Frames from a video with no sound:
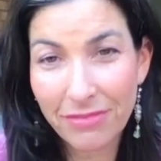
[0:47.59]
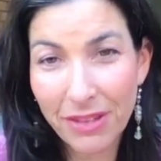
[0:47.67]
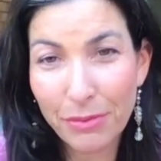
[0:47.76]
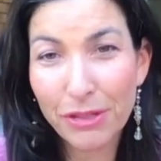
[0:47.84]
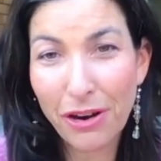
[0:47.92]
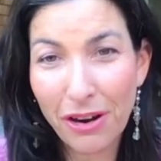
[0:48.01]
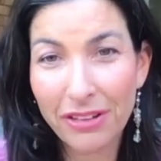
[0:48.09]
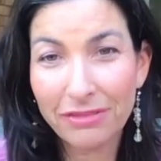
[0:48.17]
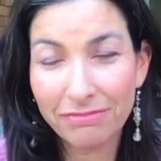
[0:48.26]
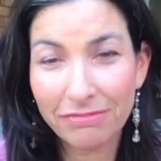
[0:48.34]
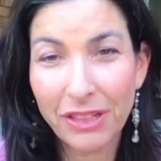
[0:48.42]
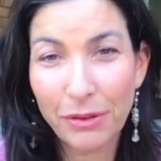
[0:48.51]
it was hard.
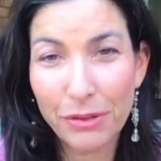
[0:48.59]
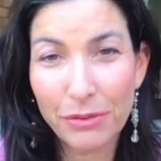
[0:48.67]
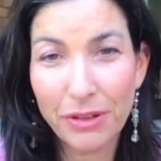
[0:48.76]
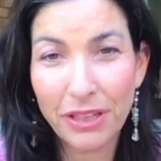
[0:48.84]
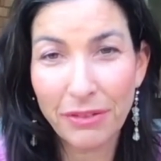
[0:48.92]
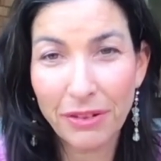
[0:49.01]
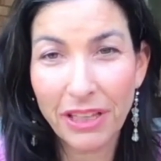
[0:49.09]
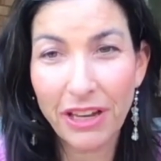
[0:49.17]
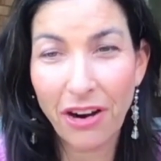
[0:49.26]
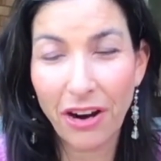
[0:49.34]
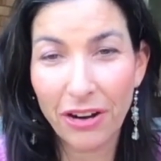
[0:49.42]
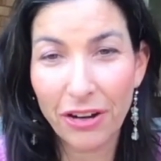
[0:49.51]
It was really, really
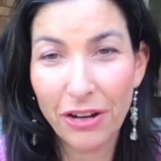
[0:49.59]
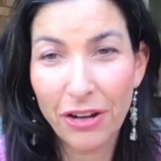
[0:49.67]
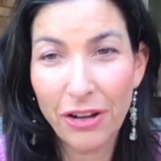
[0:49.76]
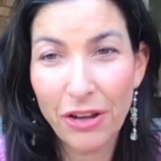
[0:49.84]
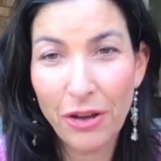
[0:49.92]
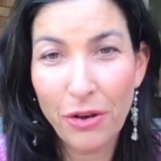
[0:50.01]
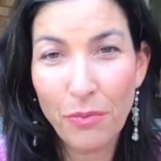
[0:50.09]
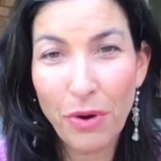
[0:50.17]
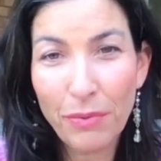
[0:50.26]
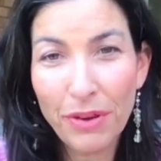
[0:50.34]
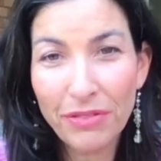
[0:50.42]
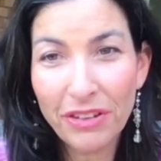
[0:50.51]
hard.
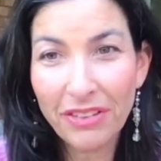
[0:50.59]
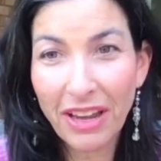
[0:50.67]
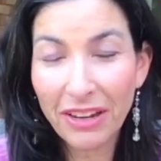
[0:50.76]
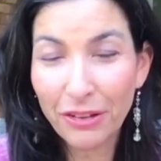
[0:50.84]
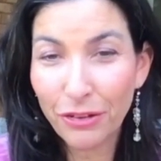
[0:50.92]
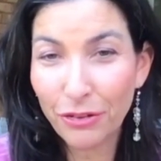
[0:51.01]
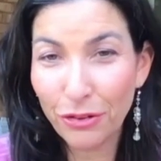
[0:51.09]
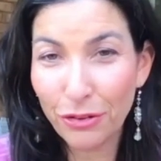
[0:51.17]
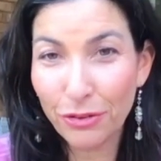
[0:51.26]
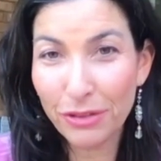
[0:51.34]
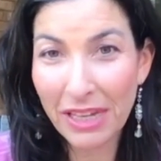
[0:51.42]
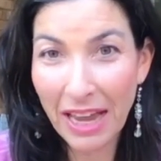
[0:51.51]
What we've decided to
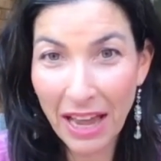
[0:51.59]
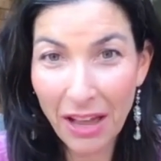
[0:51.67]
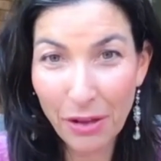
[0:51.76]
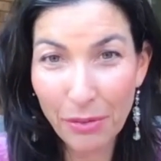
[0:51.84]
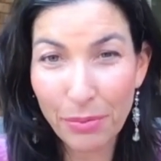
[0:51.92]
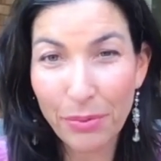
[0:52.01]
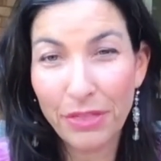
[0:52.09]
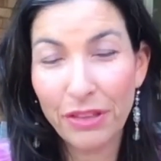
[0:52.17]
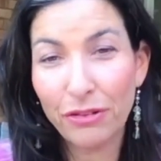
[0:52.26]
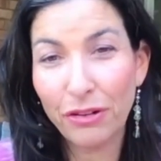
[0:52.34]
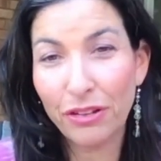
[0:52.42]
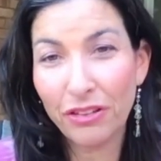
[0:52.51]
do to help with
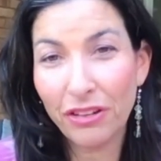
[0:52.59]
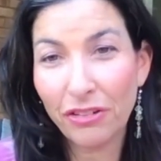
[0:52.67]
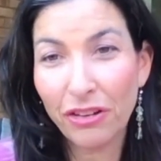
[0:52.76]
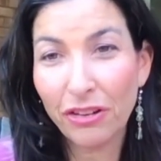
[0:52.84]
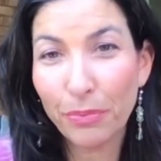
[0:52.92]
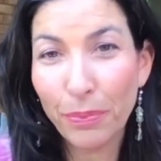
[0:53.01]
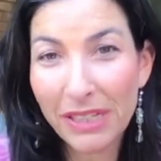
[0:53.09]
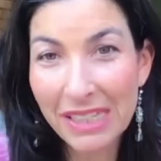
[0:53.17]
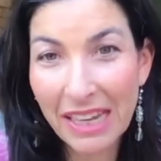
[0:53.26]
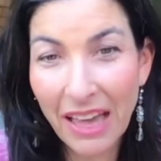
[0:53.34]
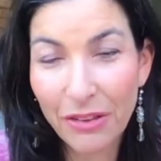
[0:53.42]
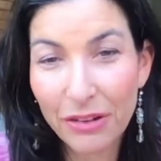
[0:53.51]
this transition is put
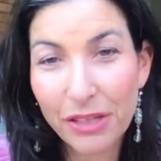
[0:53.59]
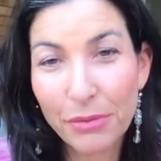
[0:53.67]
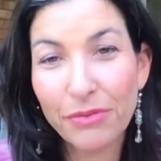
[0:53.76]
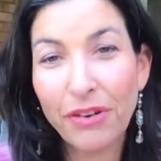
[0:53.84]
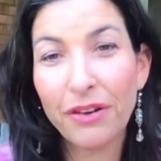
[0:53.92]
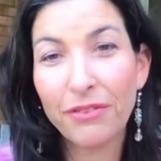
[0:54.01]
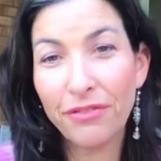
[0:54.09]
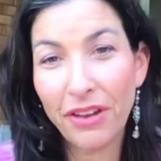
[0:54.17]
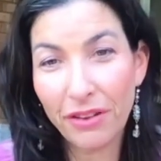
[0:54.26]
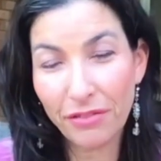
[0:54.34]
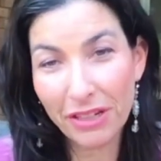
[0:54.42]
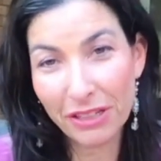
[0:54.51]
together some of our
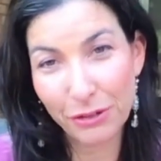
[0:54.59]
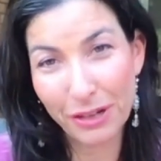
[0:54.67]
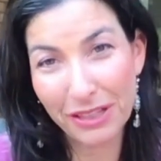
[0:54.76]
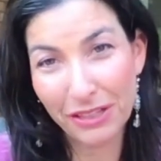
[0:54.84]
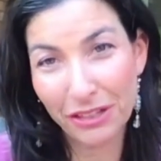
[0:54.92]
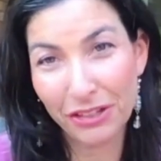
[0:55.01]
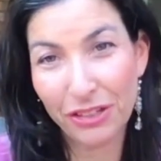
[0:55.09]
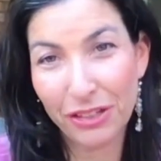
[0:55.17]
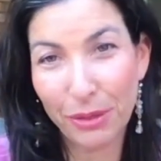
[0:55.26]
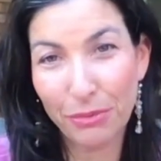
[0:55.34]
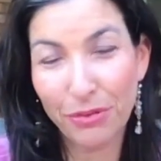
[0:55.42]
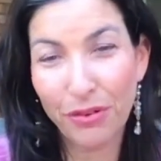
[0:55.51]
favorite transition
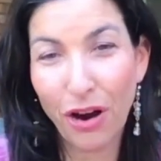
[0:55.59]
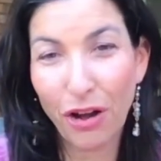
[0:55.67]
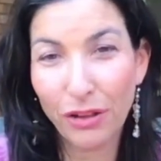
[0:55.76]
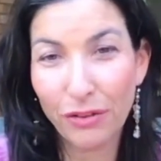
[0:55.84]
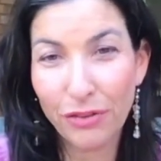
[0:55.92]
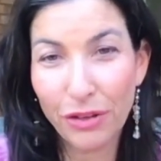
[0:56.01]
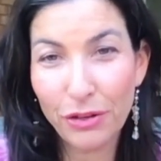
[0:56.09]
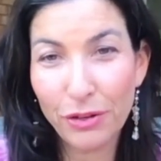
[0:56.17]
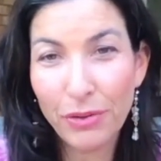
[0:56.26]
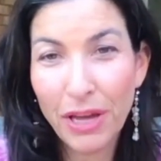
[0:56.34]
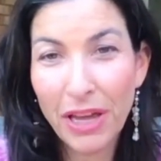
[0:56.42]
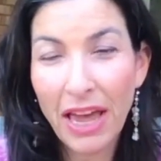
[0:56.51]
tips for all of you.
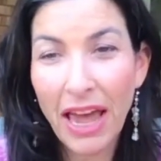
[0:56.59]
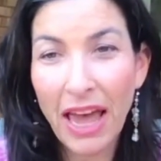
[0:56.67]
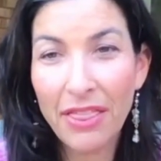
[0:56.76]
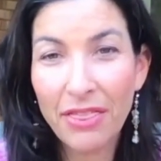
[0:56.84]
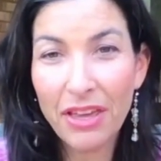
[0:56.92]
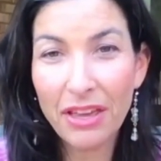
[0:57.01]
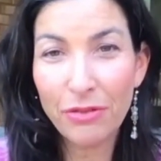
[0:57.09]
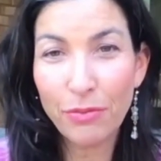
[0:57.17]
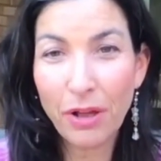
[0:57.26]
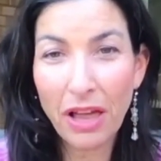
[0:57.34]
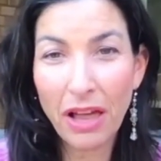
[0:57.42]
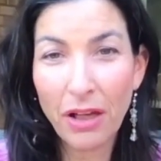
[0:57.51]
And these
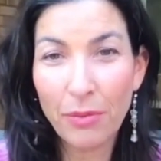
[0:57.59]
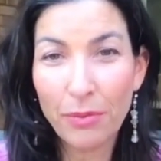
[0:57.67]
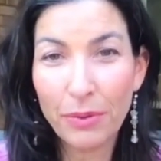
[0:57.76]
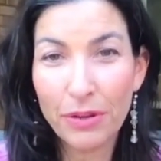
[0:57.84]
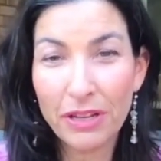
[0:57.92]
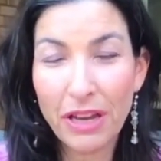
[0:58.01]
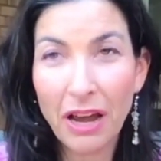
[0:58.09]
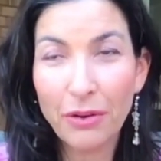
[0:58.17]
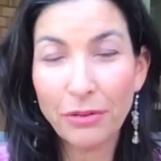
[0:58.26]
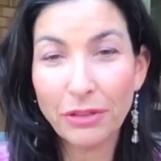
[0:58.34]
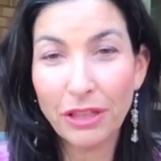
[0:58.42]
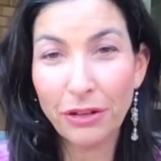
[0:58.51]
will help not
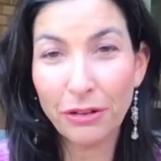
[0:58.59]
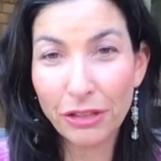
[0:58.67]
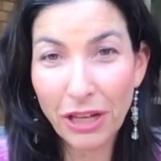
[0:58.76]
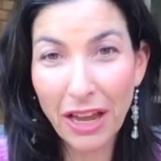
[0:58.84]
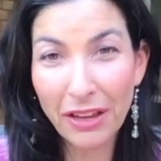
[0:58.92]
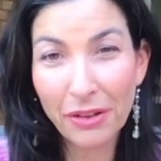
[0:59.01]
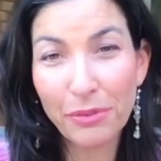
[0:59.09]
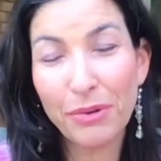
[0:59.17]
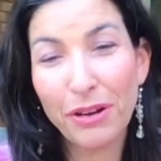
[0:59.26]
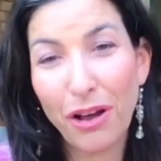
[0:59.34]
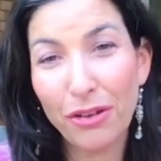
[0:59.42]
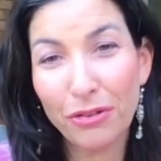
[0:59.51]
only your child,
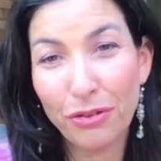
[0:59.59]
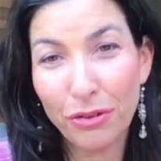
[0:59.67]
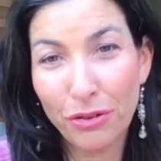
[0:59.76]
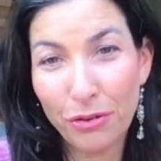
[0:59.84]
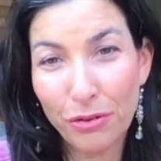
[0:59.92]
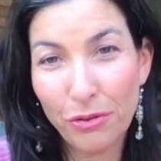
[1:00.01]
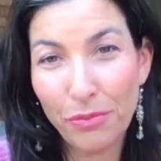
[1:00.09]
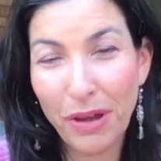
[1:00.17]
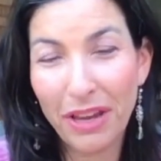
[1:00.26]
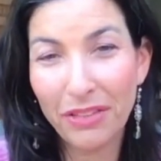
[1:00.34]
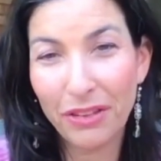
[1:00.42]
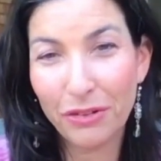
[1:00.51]
but also you
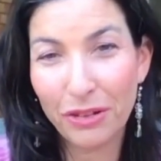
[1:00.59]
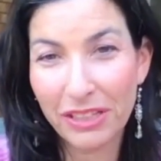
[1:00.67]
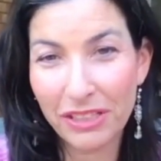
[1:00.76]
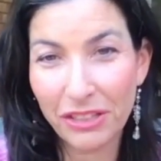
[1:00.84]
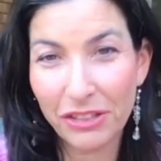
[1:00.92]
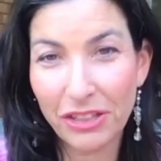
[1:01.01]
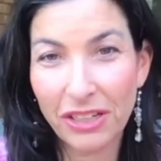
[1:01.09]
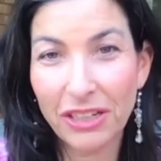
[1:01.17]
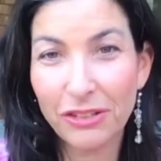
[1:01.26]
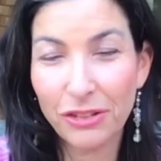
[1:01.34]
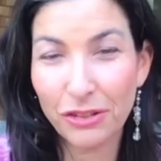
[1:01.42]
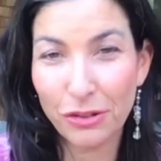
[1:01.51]
make the transition
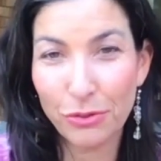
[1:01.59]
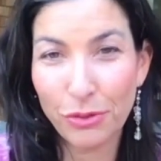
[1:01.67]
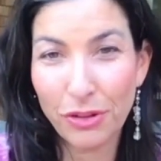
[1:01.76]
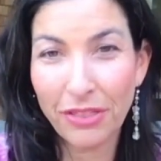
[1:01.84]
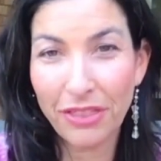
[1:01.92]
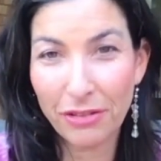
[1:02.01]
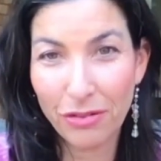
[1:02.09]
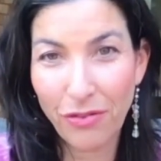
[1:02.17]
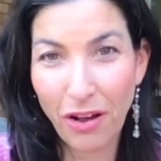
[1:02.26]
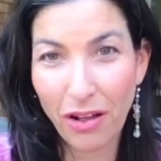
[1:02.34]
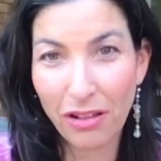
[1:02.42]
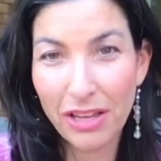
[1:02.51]
into school this
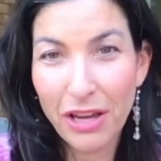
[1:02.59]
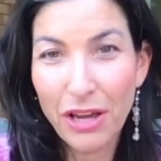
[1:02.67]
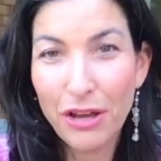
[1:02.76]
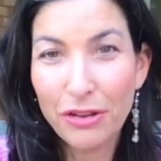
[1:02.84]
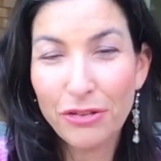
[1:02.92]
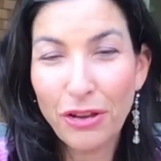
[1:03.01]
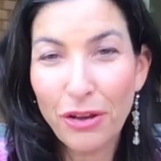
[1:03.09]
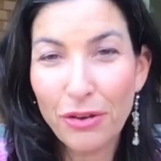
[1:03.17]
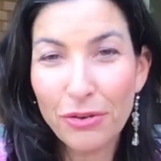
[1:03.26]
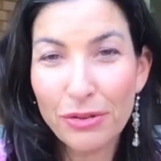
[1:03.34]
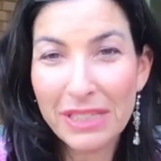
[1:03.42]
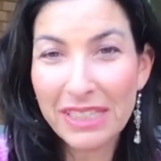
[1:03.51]
fall.
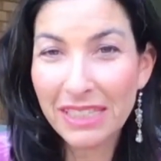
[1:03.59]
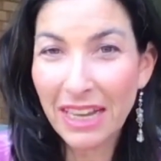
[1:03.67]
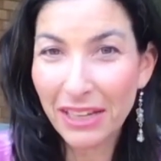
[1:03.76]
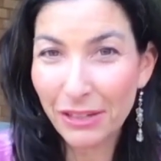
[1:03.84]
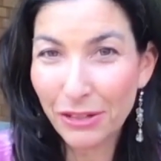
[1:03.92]
So stay